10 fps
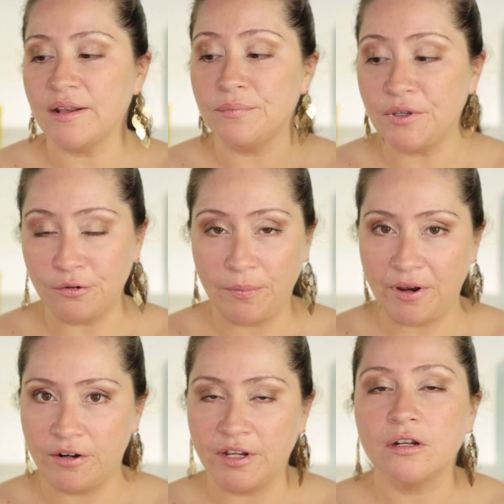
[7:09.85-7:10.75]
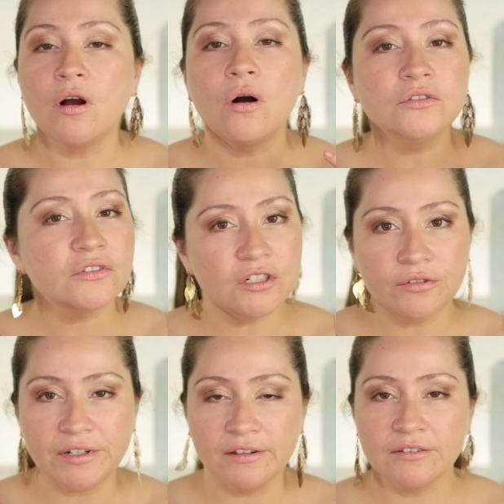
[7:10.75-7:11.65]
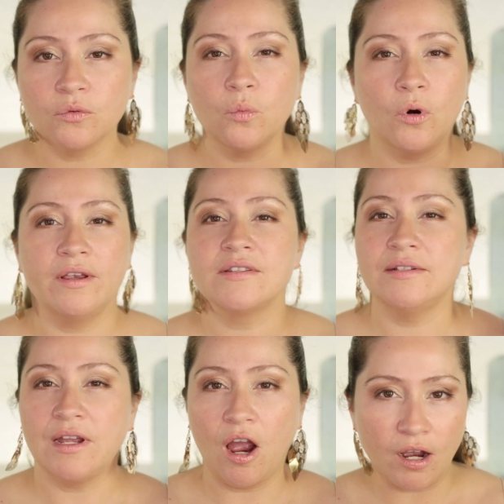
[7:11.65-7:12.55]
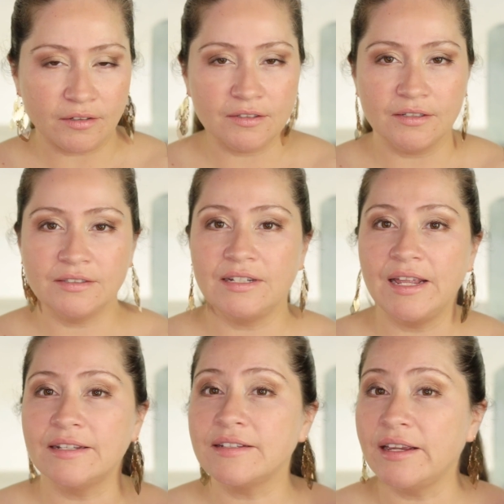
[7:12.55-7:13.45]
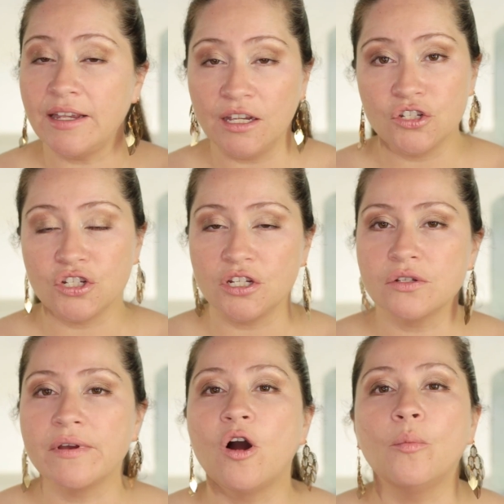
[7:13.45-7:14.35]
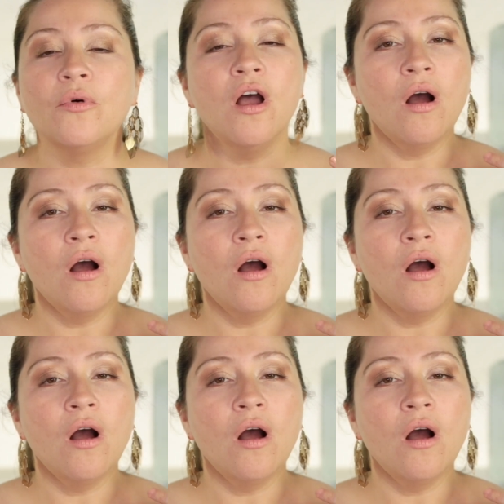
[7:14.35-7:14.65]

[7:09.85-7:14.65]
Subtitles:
and beerberry, and all those ingredients work as antioxidants and anti-aging to help